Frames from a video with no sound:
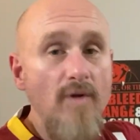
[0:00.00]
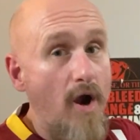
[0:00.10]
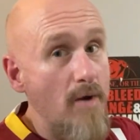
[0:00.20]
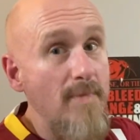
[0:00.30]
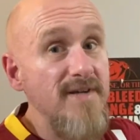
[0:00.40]

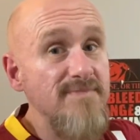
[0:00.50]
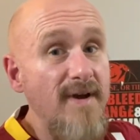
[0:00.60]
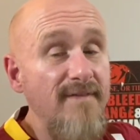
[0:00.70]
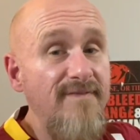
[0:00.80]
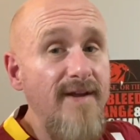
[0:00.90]
are amongst
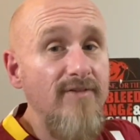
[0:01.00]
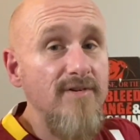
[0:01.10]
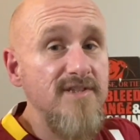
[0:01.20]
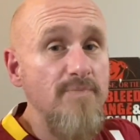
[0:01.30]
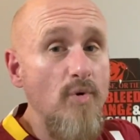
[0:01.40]
my
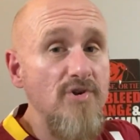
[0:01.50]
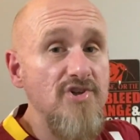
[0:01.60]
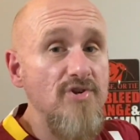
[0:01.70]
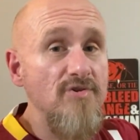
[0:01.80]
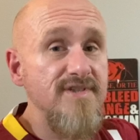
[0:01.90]
favorite sports
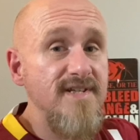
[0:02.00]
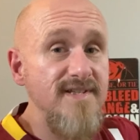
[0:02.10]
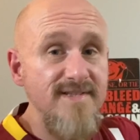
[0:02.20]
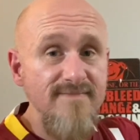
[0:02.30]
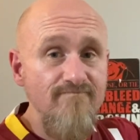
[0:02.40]

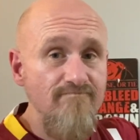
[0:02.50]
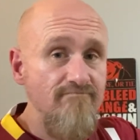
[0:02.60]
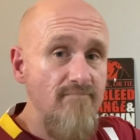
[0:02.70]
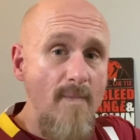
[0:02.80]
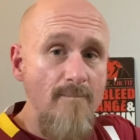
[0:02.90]
jerseys
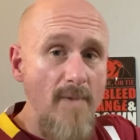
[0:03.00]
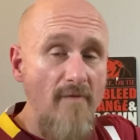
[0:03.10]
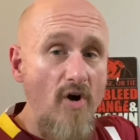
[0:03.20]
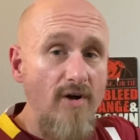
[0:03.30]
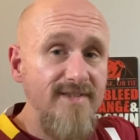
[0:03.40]

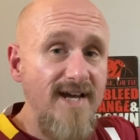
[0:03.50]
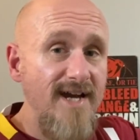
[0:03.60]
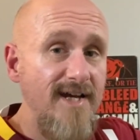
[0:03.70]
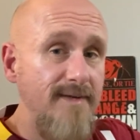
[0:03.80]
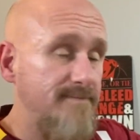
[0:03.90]
of all
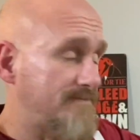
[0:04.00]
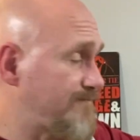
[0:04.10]
time.